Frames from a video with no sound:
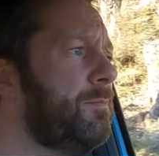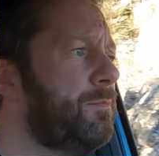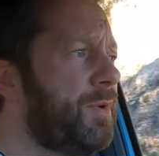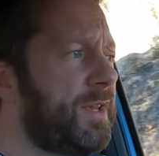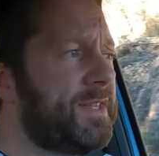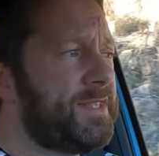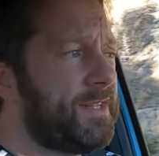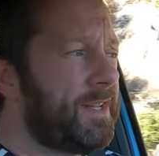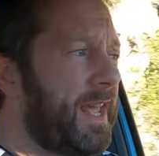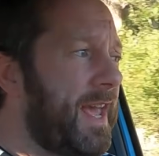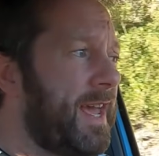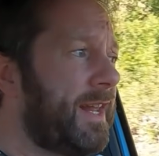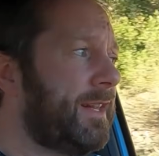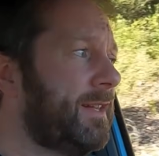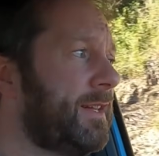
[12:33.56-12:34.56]
but it's,
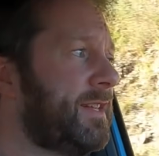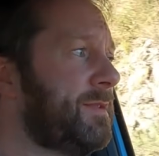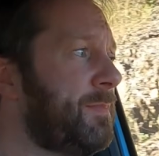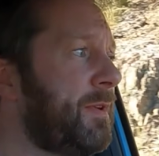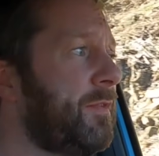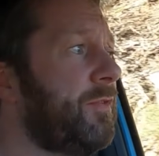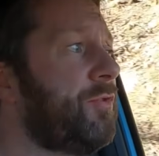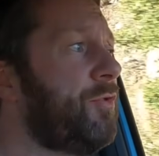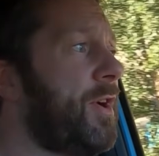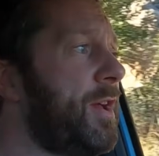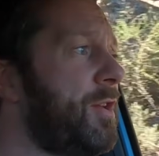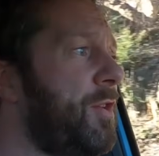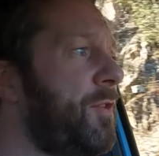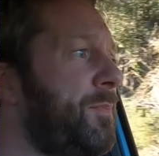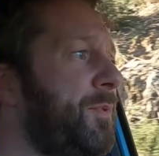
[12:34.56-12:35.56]
again, it's a bit of a
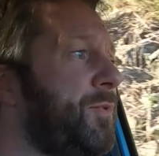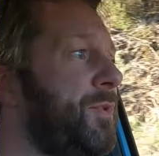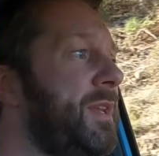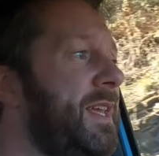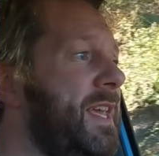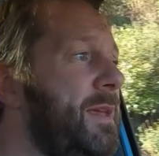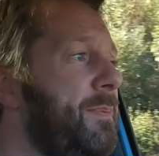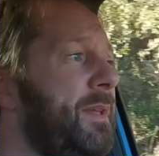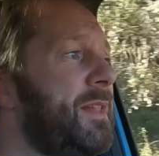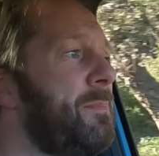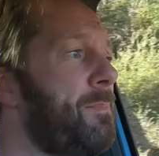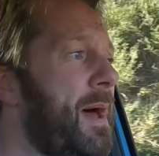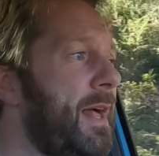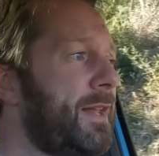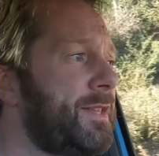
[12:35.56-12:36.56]
trade-off between keeping the
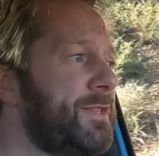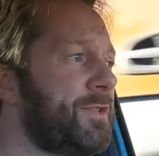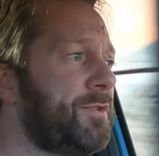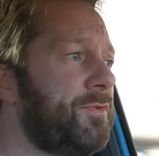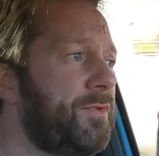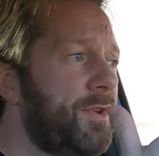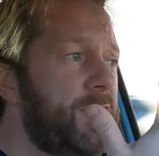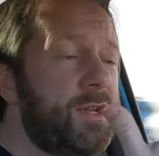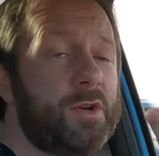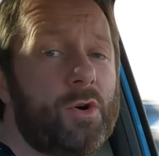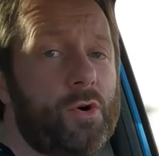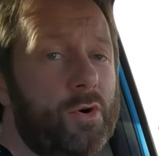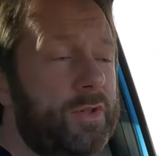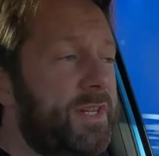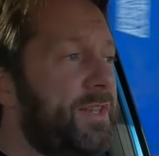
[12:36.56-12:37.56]
balance of
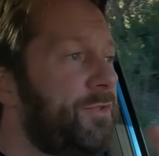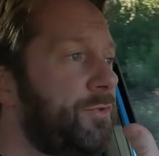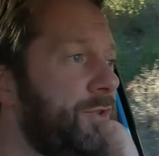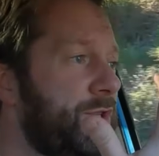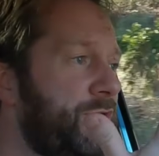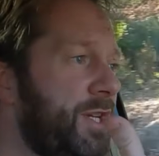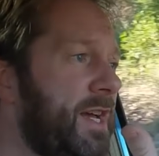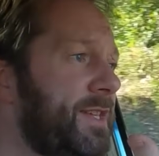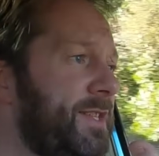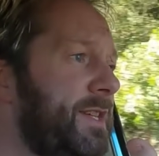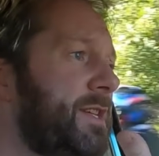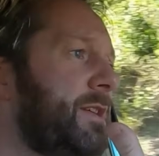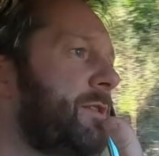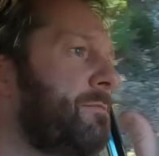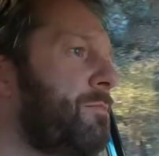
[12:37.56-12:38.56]
all that sort of
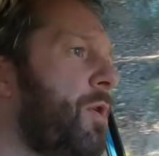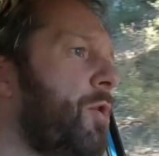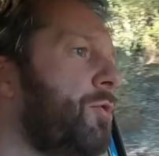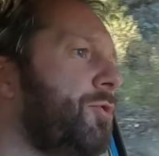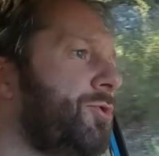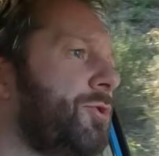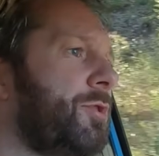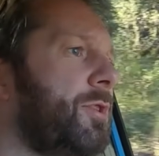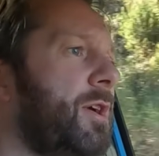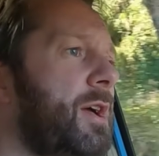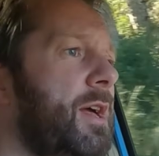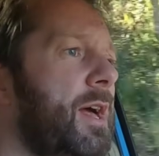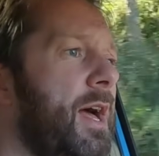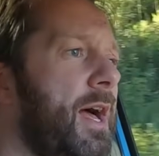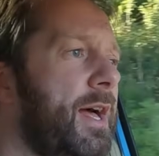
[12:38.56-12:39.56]
chassis composure
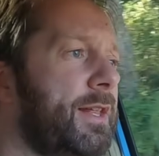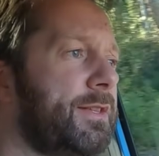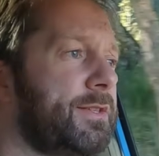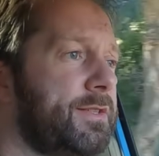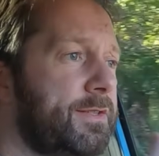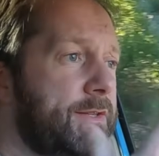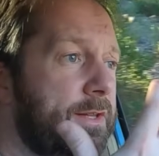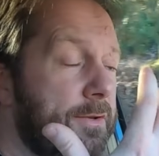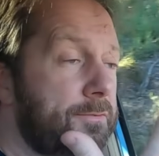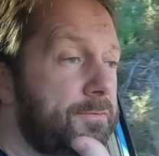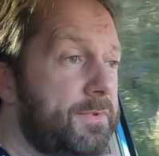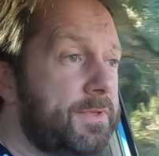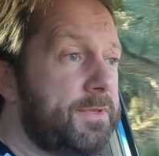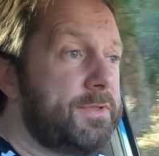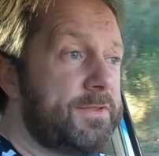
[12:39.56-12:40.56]
and, you know,
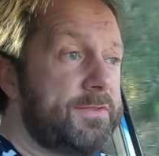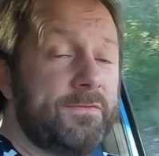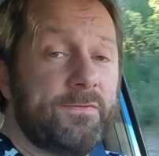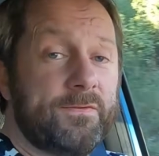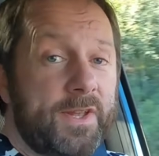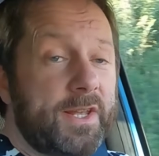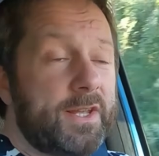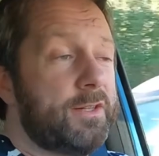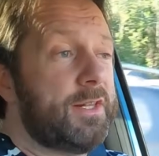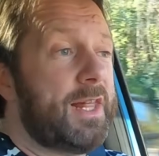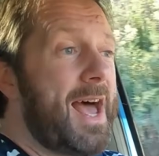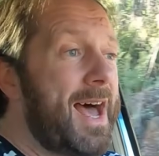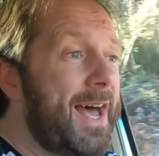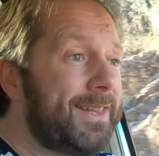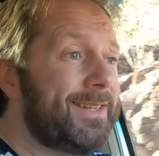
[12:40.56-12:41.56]
vehicle
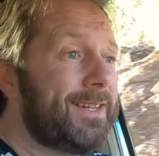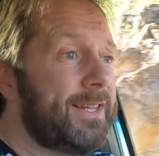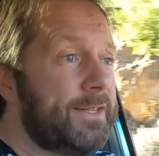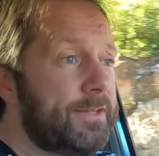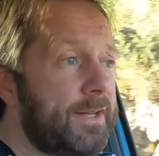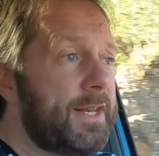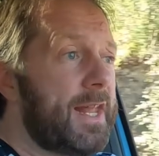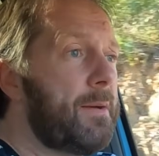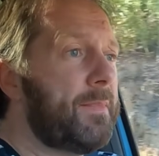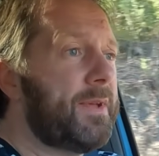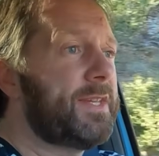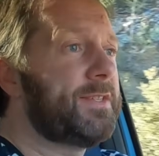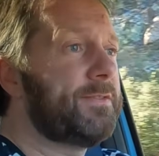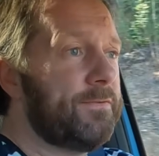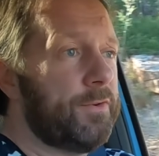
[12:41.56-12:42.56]
handling
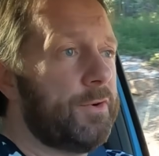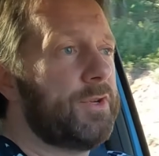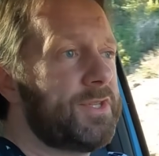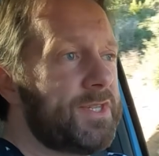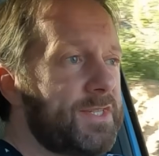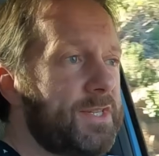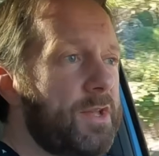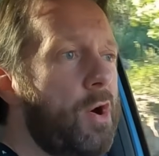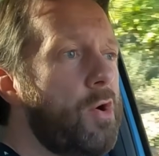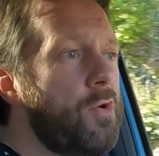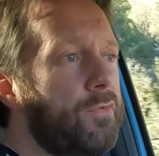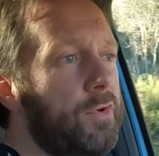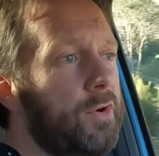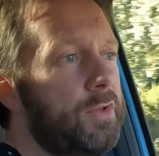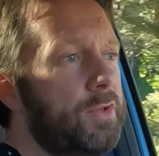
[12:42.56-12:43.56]
dynamics versus
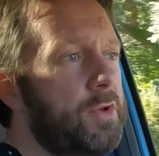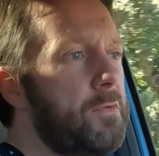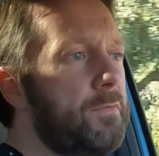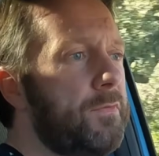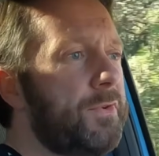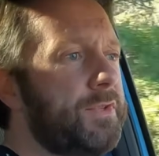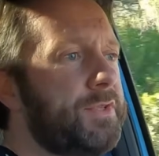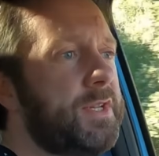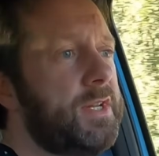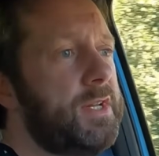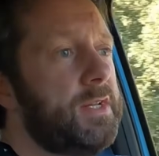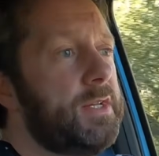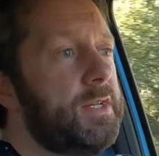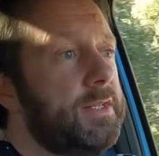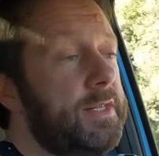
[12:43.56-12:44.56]
overall comfort.
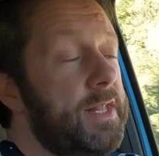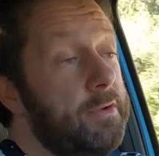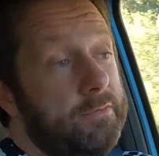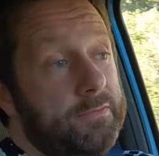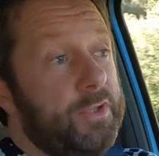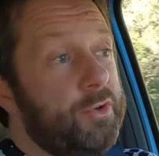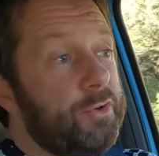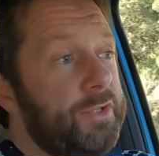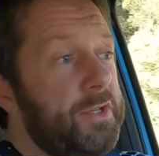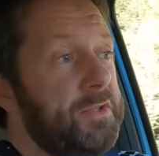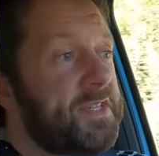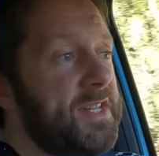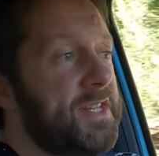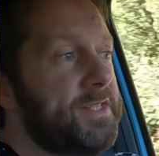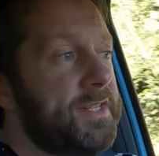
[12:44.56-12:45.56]
Now, the good news
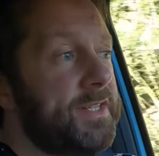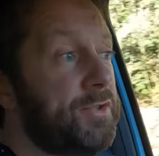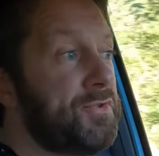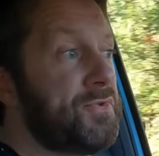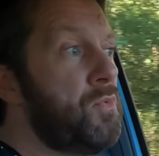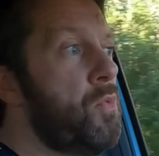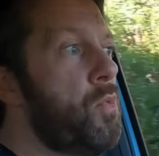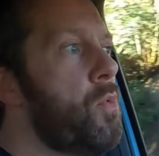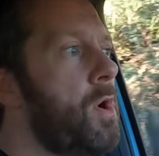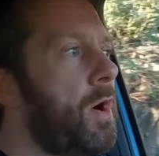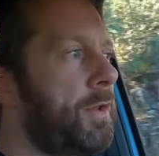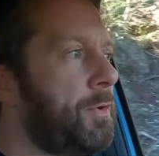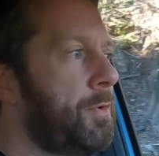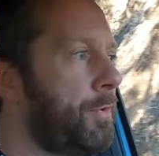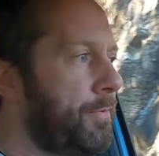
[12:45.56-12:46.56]
is it doesn't
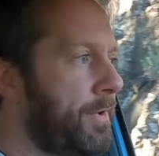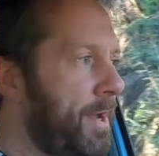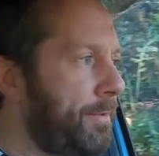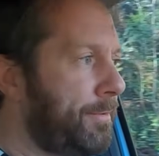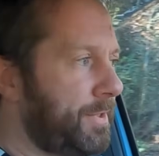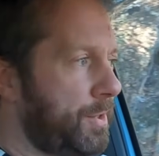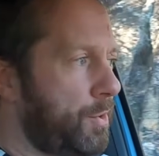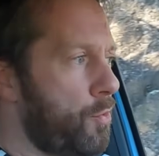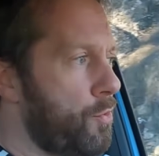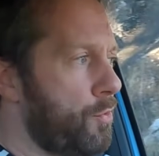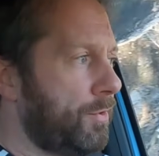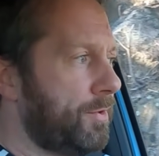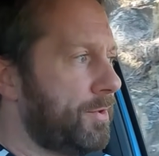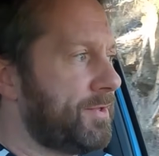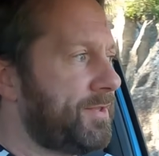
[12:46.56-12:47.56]
wallow around in
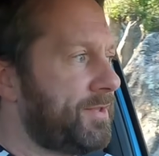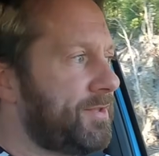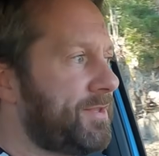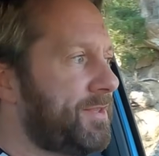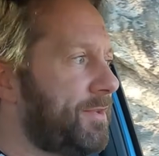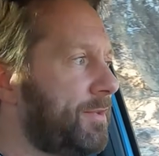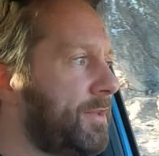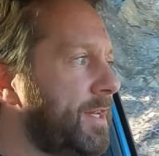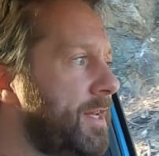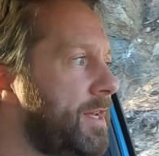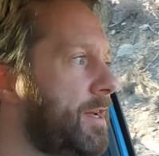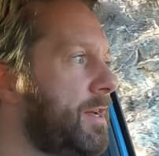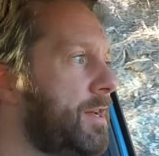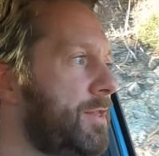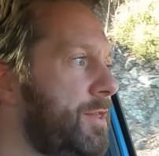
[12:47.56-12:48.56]
corners. There's certainly
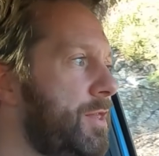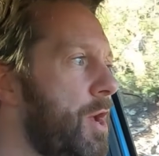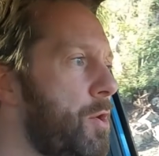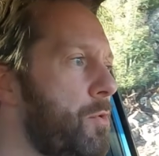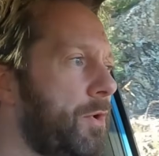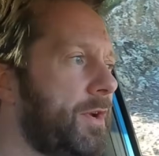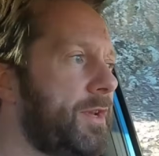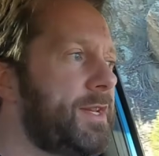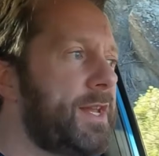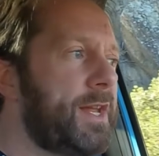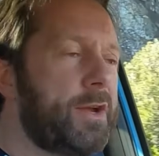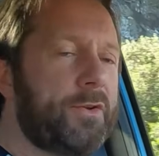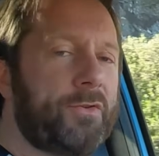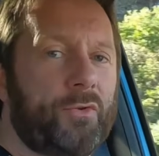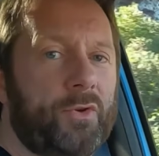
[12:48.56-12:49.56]
nowhere
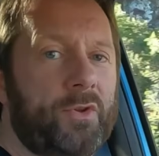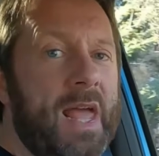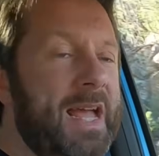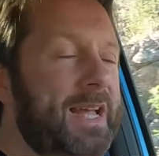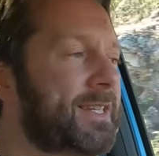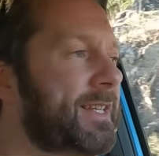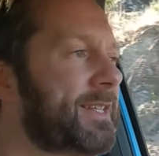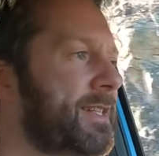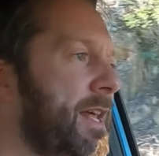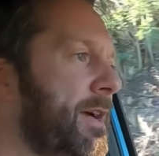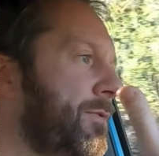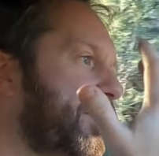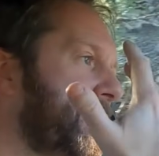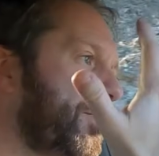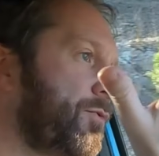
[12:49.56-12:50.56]
near sort of excess
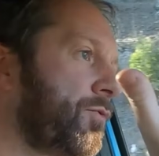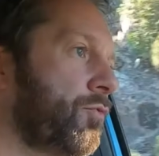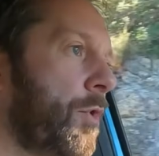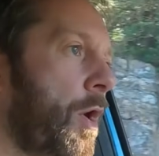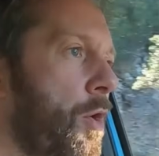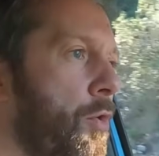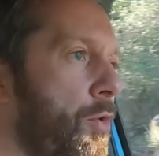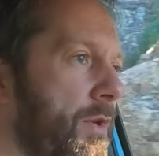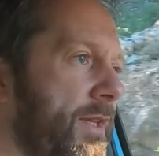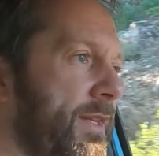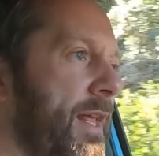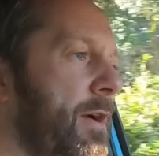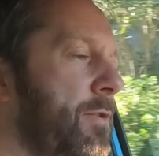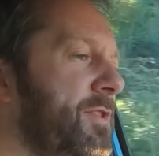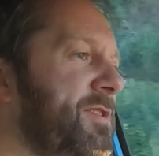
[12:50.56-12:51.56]
levels of roll in
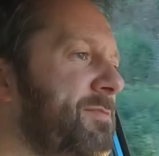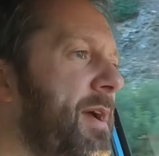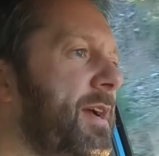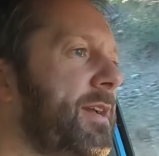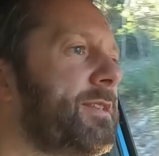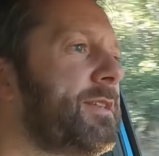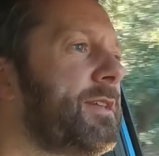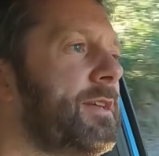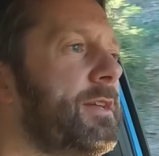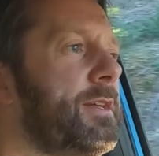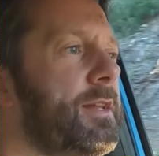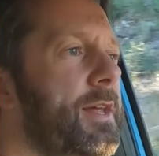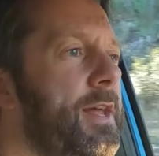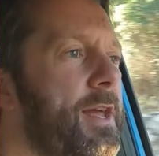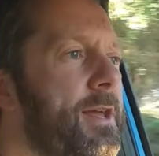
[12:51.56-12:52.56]
that respect.
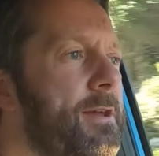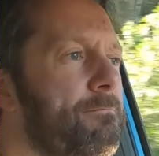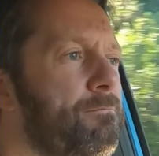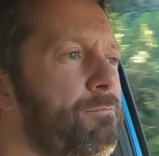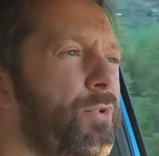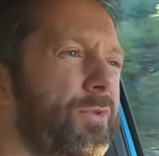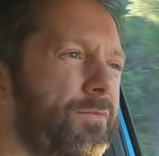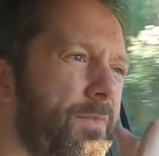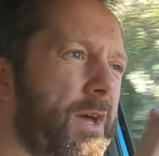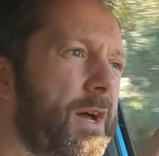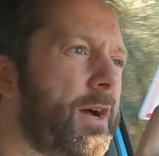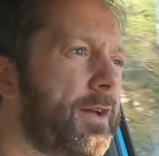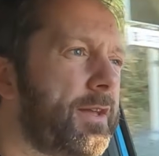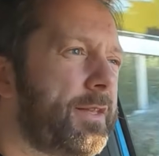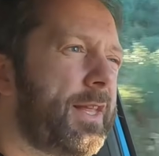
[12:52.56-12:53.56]
But
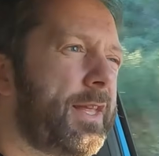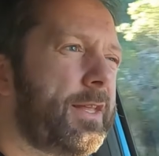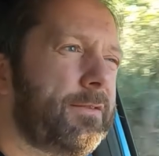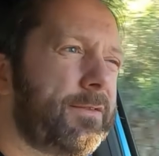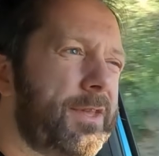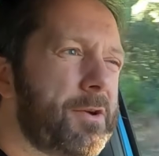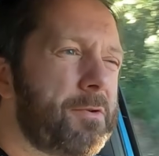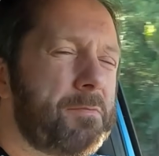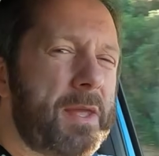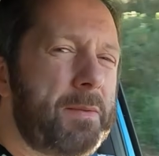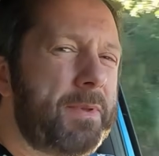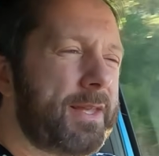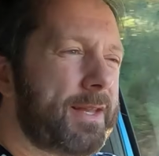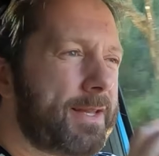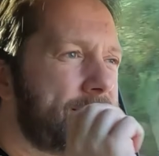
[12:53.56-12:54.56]
I think, you know,
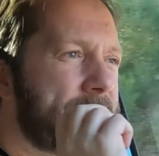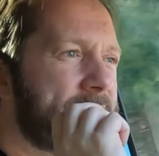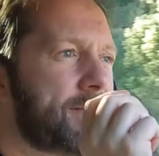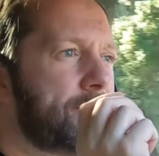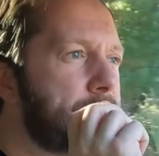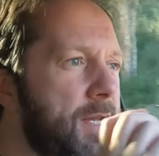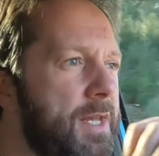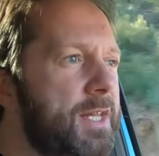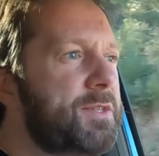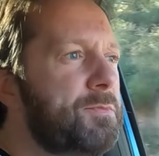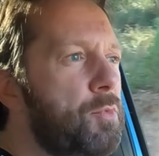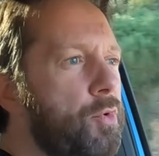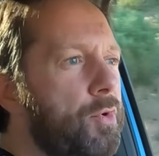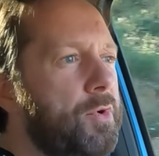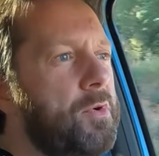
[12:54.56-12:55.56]
maybe a smidge
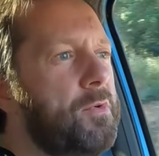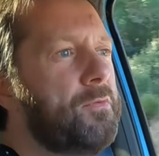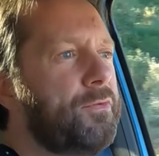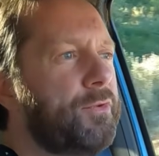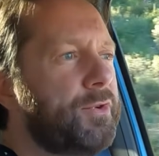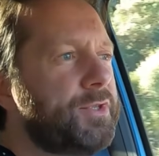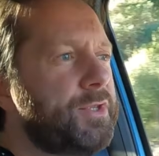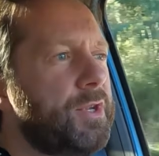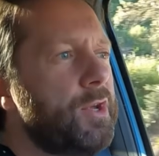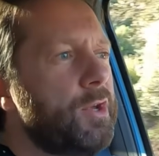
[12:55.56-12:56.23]
more comfort